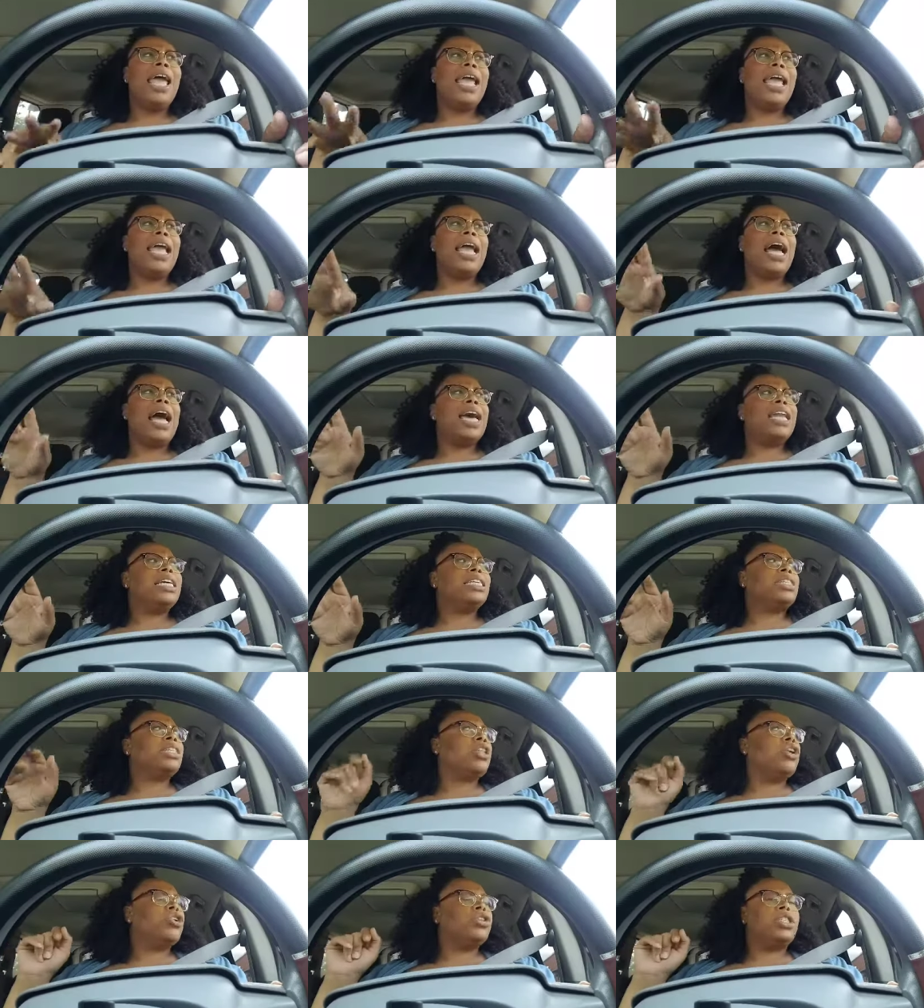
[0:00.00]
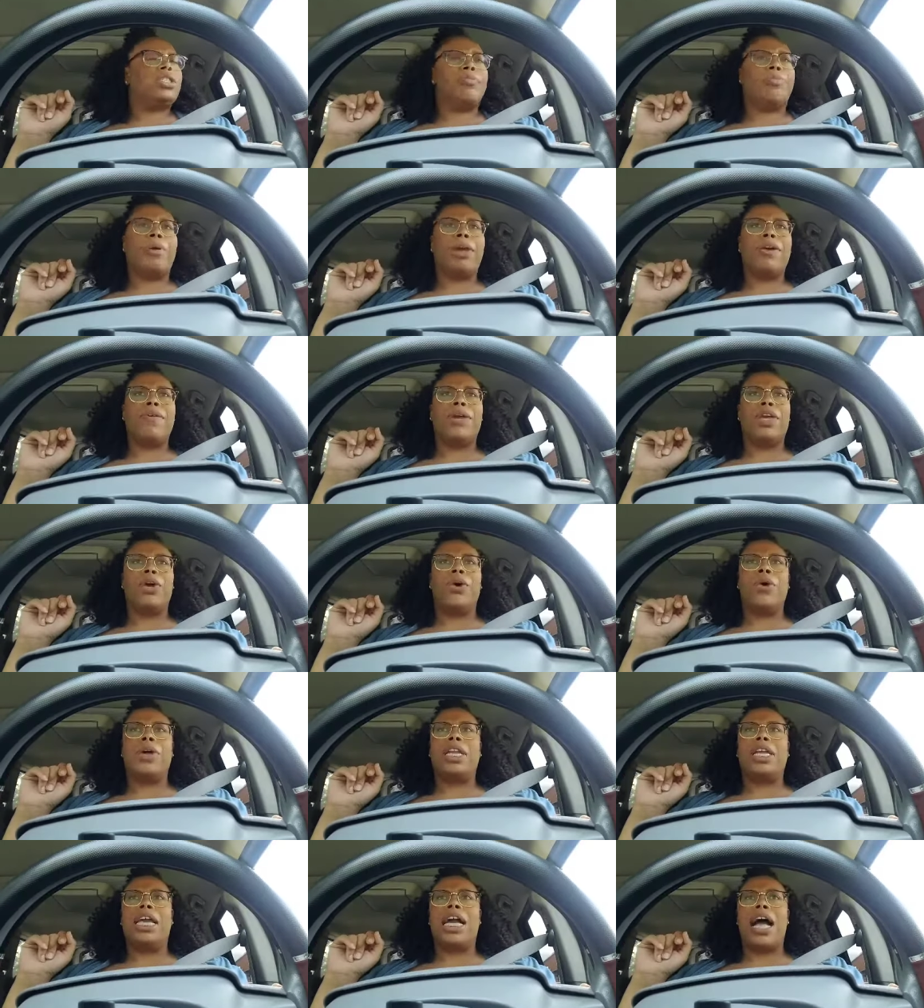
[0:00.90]
He got this little
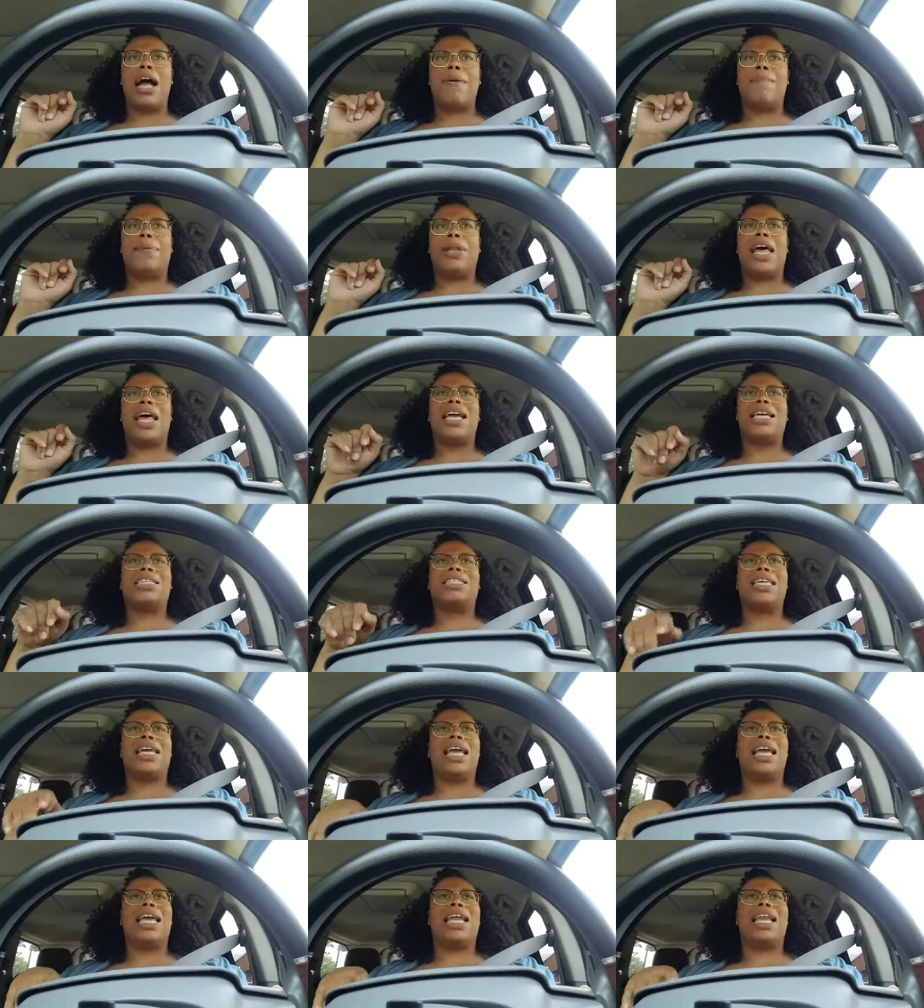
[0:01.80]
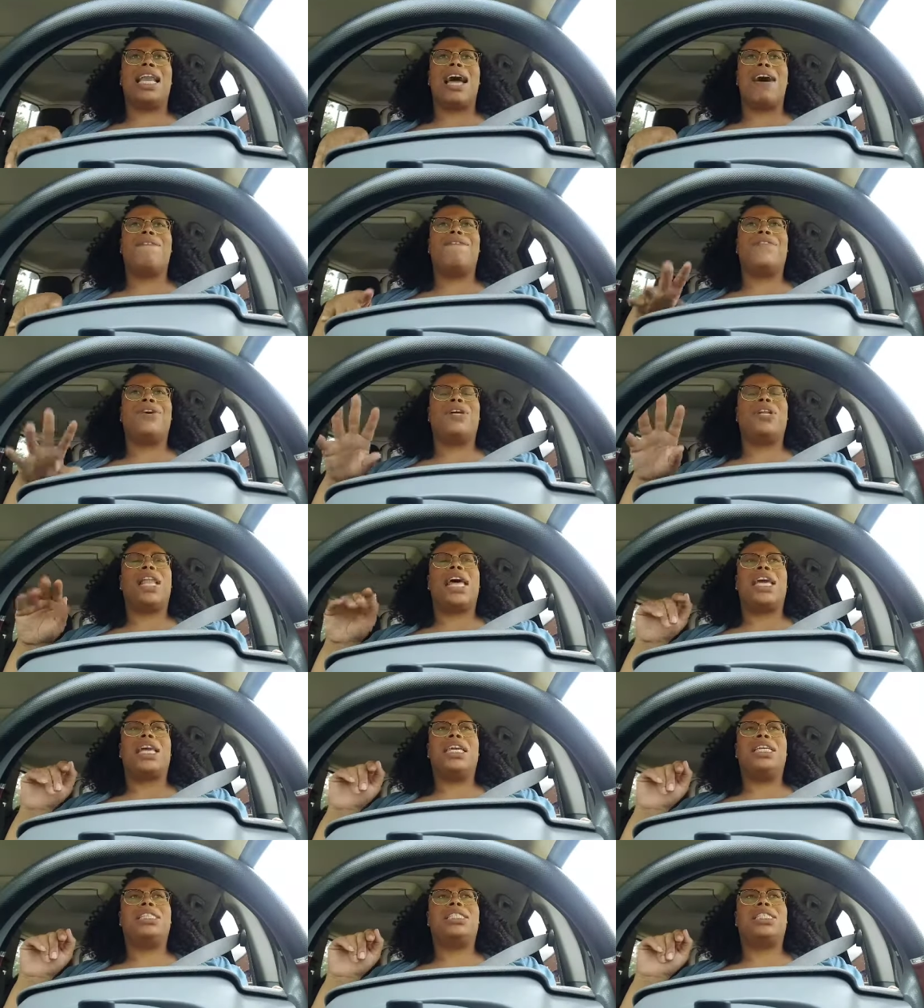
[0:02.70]
superiority complex. And I feel
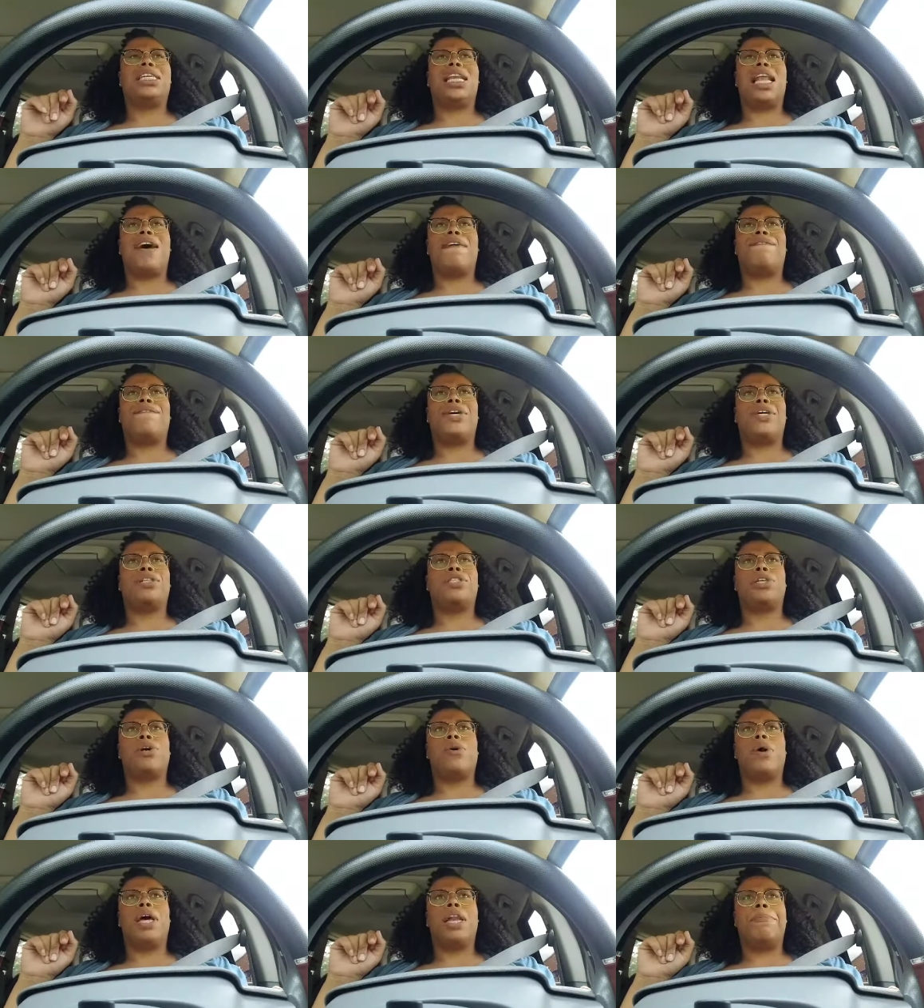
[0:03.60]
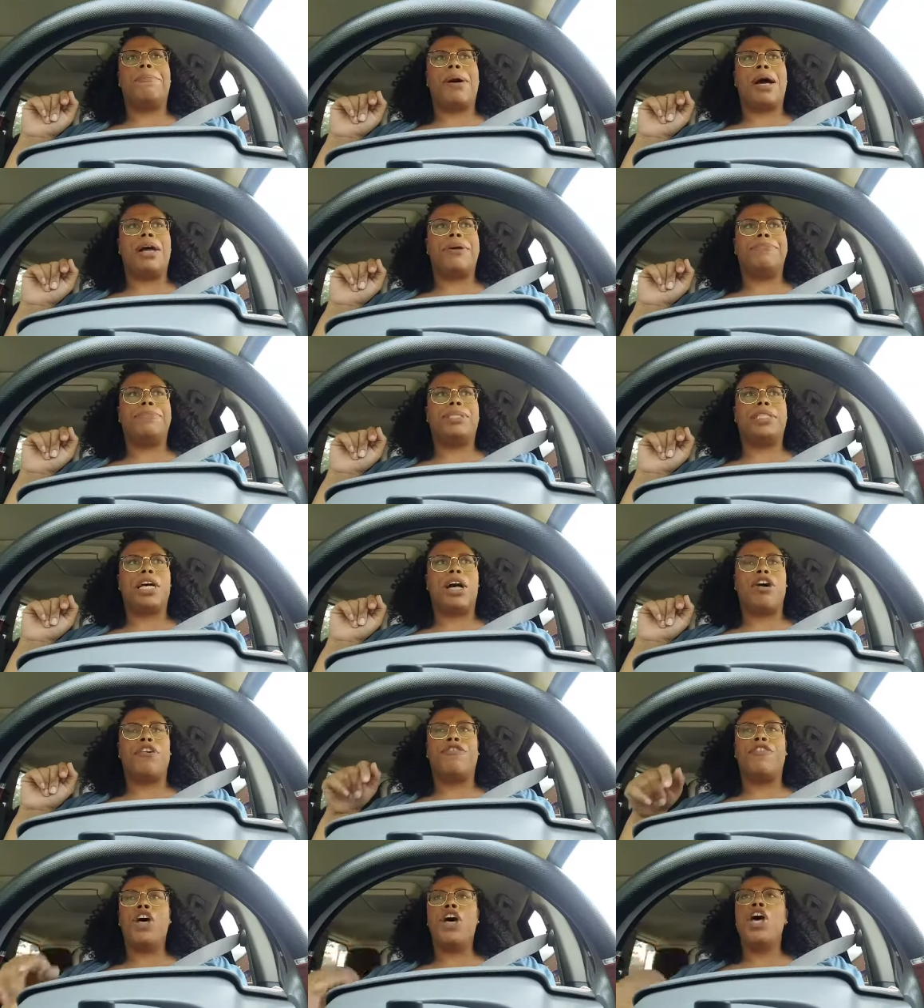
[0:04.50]
like he should not feel so good about
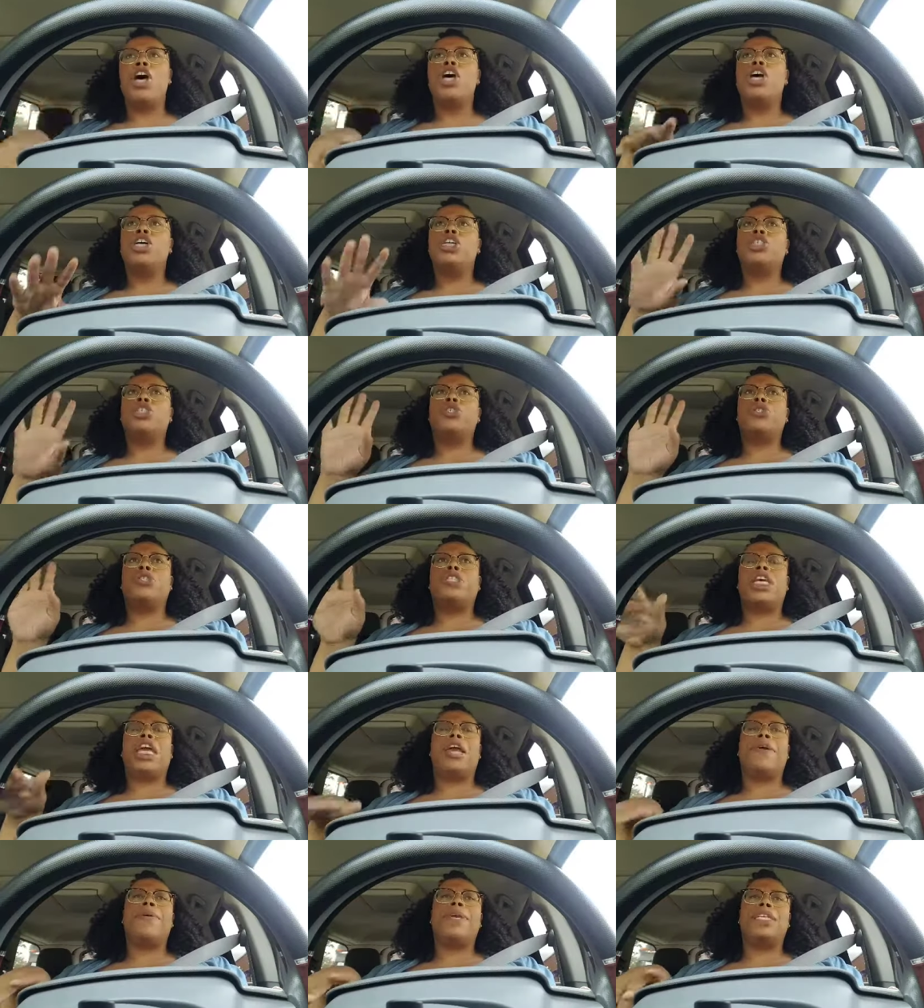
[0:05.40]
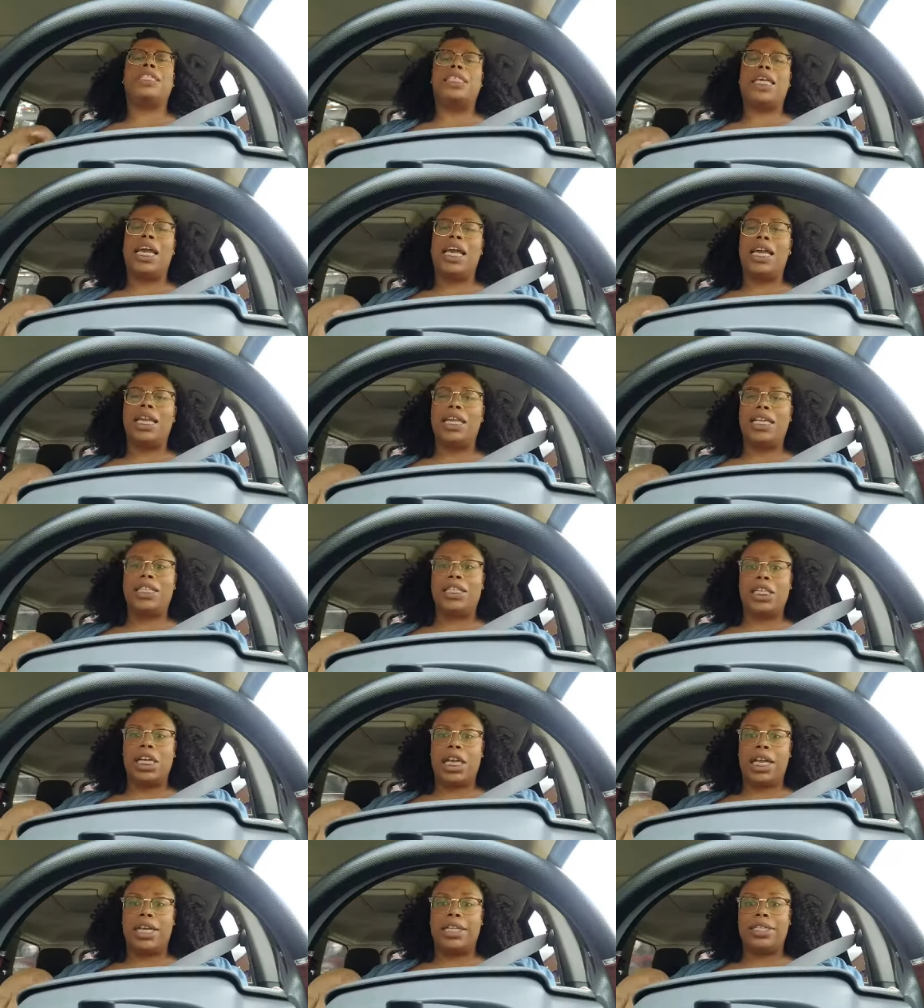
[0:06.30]
himself. So Terry's taking the
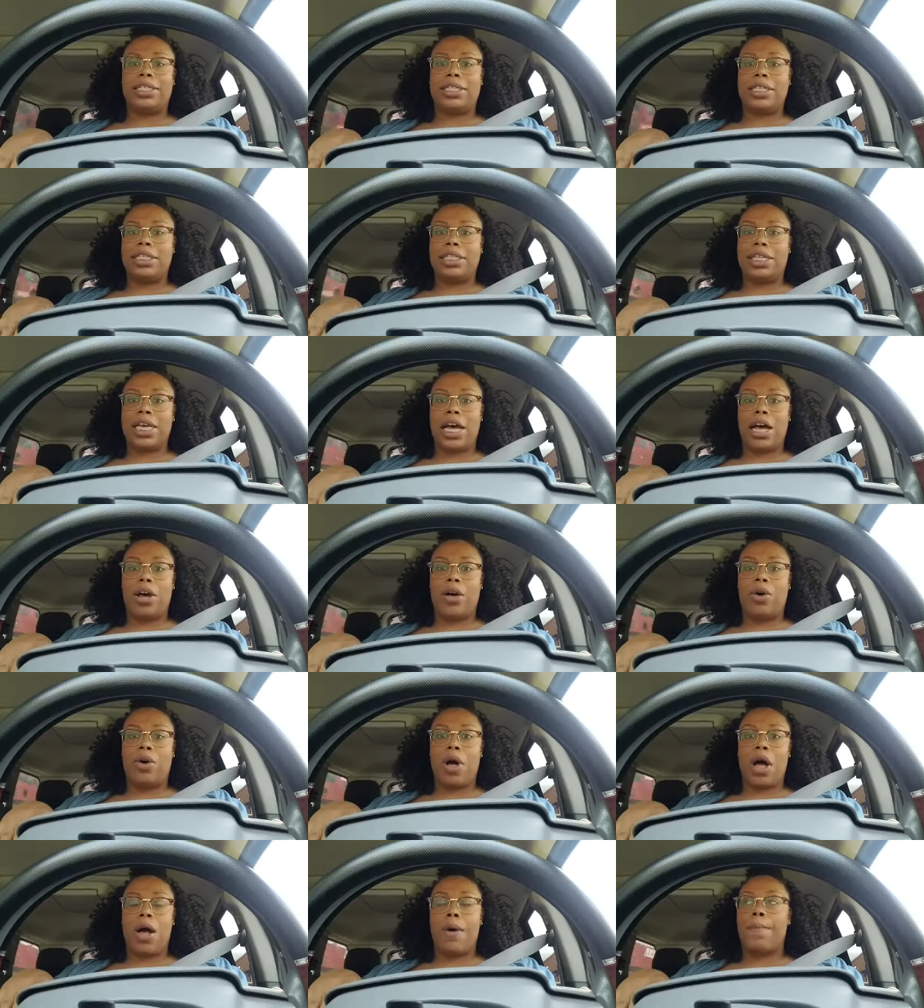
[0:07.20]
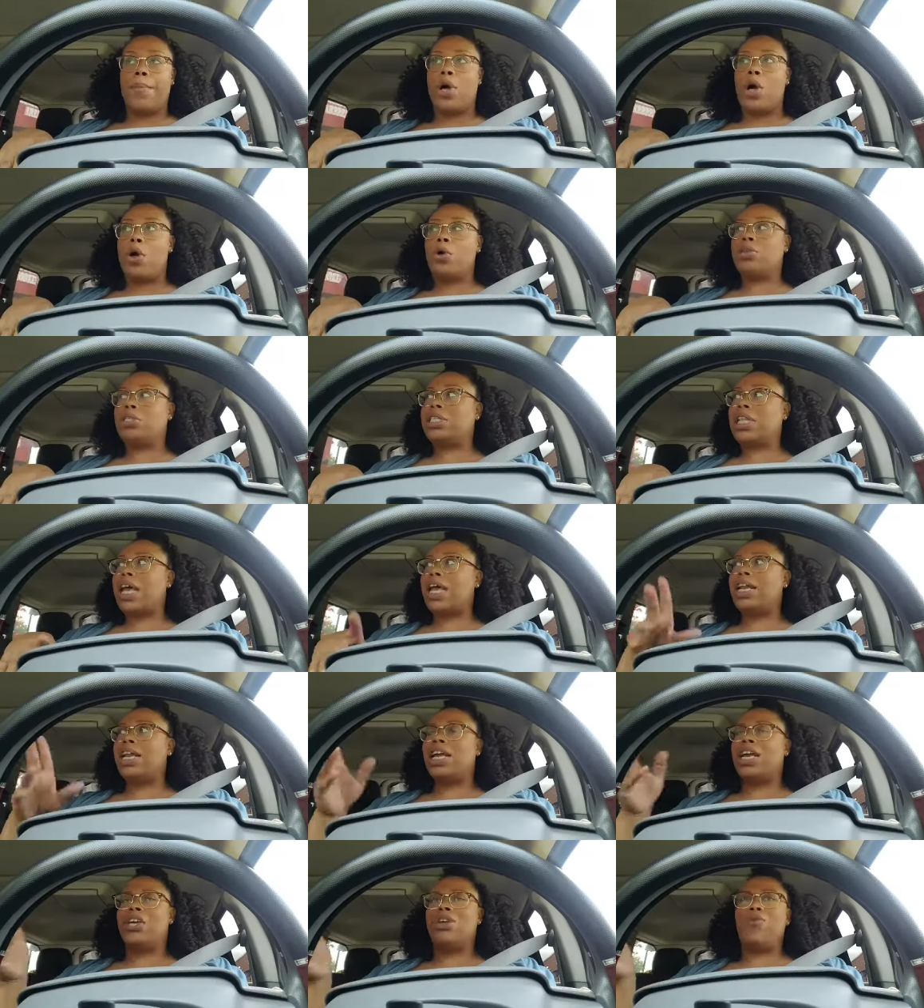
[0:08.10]
chance to tell um, Ghost, like,
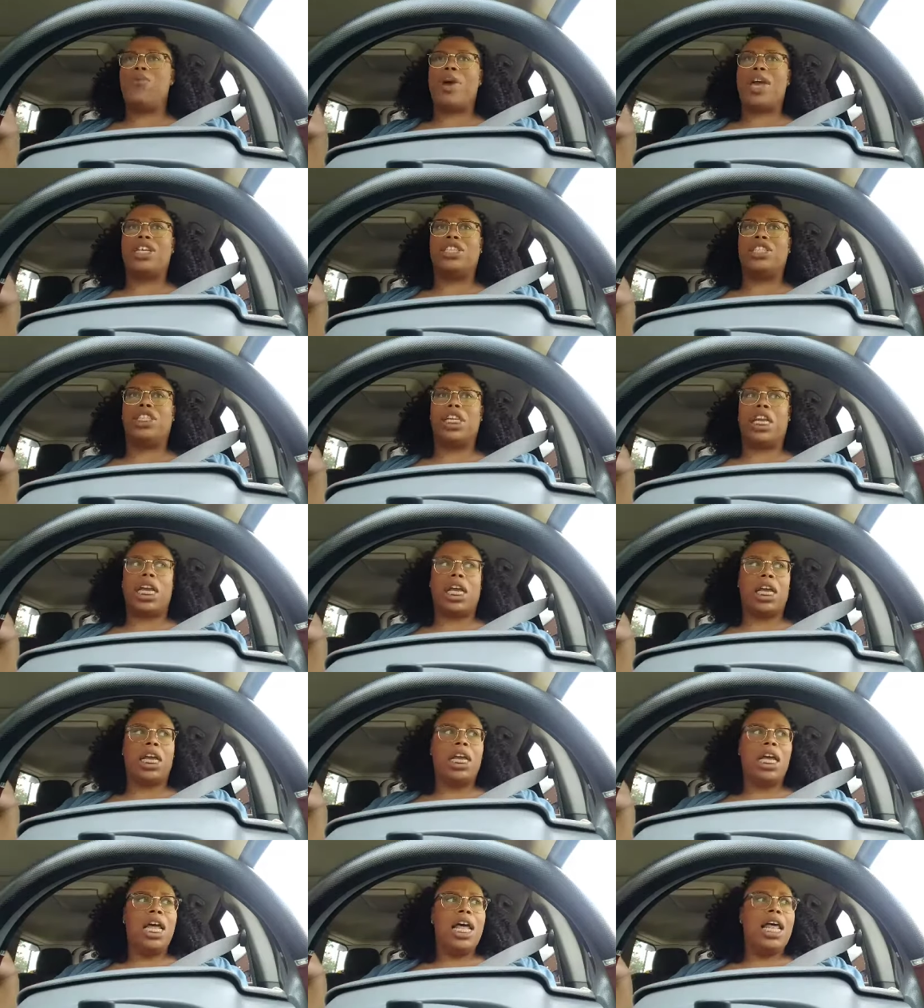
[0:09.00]
nigga, you ain't shit.